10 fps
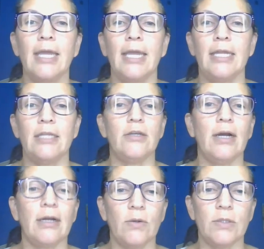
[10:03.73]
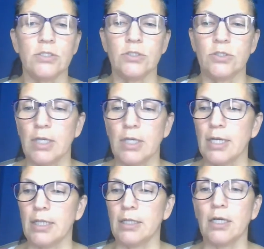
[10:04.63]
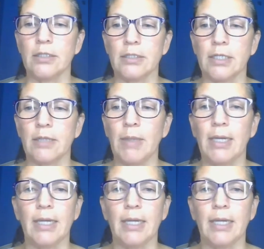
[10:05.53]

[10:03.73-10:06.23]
And if have questions, you can contact me